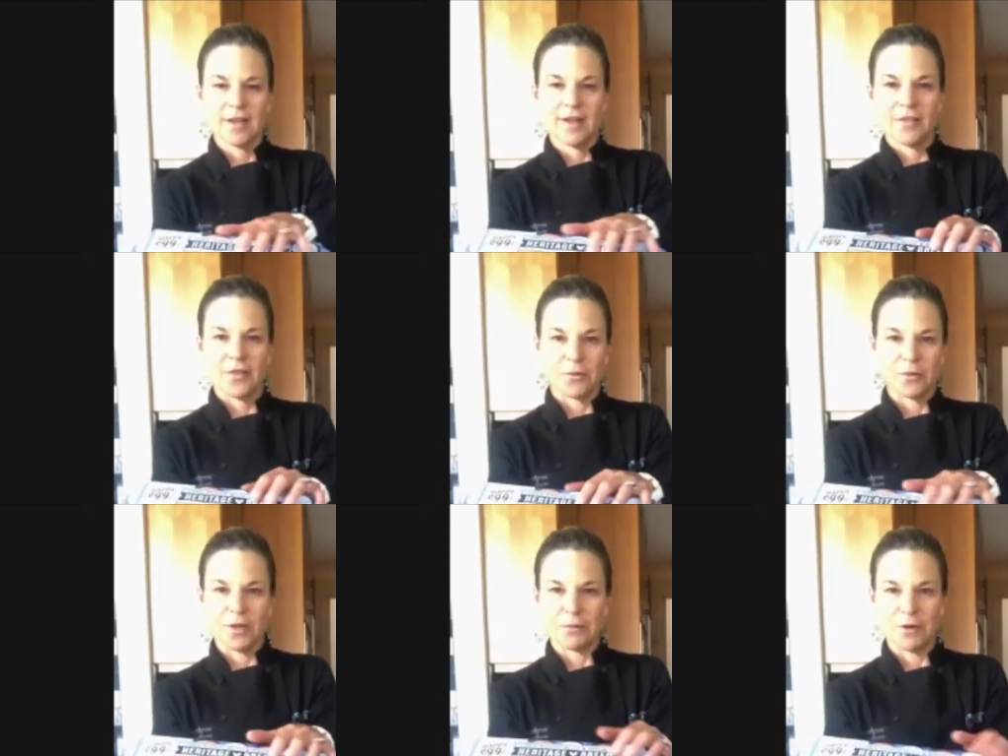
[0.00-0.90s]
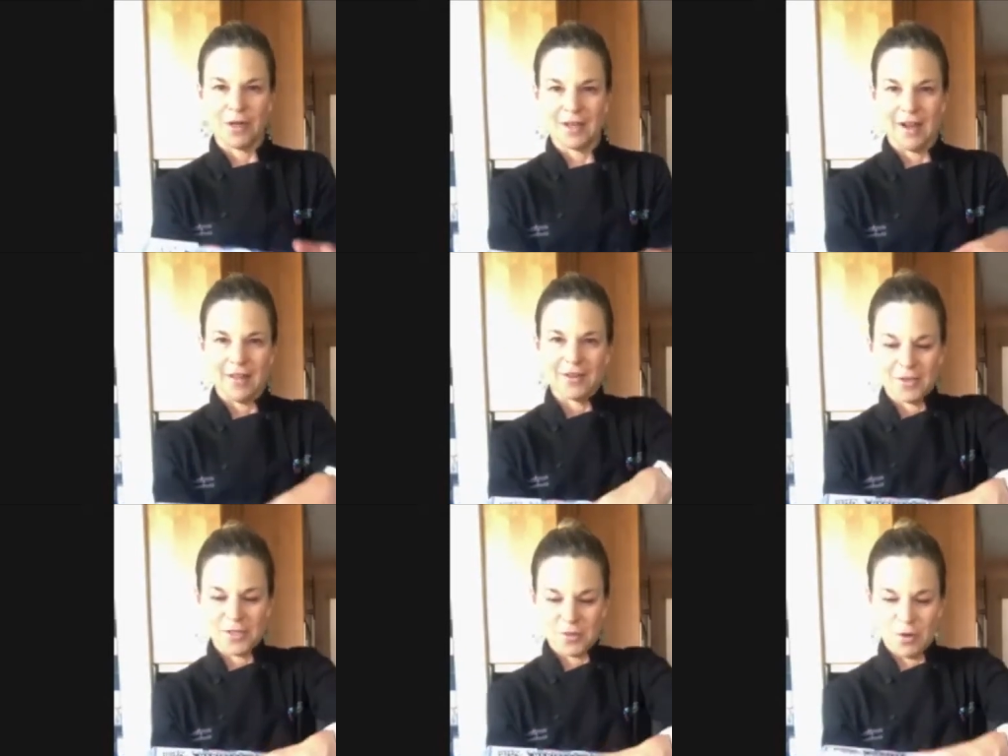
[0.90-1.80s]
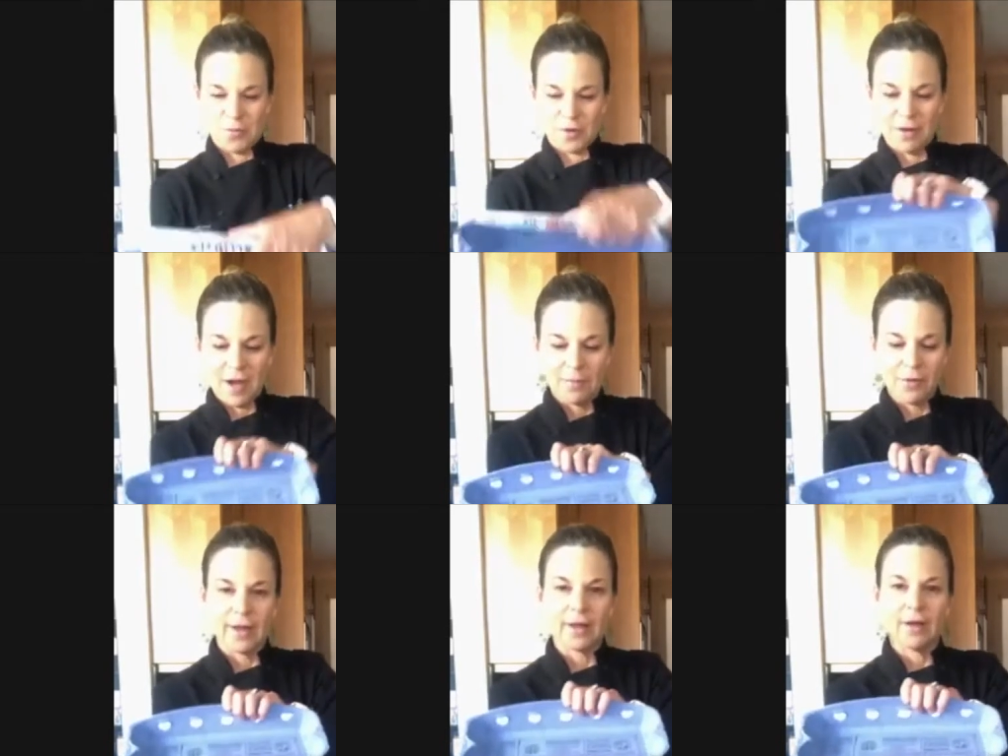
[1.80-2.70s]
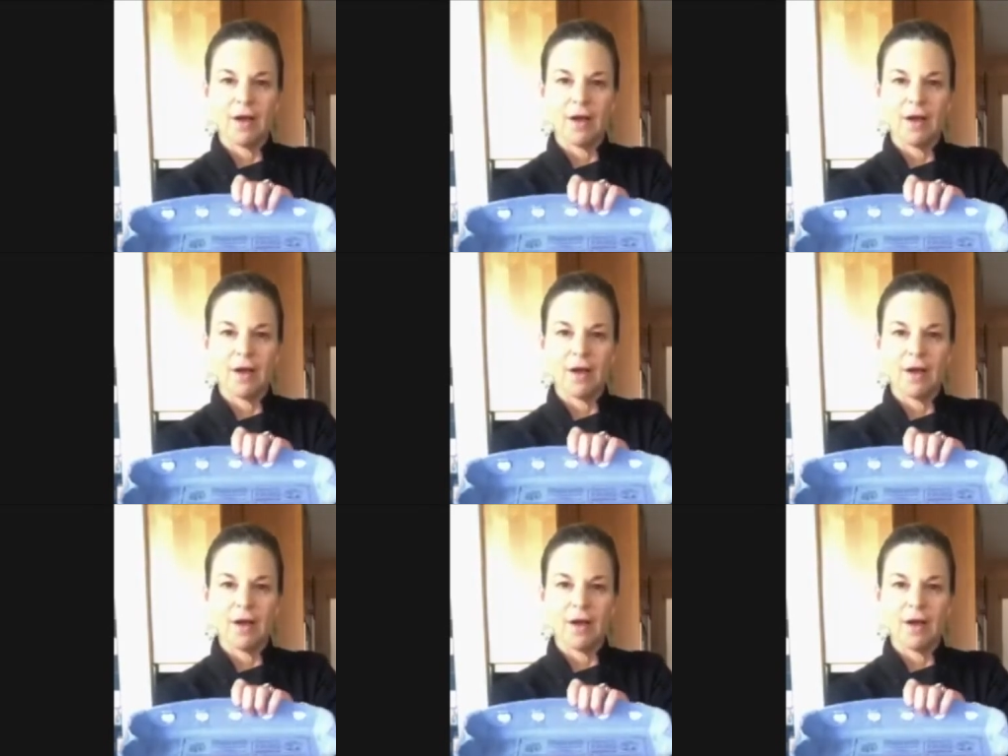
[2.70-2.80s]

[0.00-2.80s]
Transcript: They're really pretty colors. You open them up, you're like,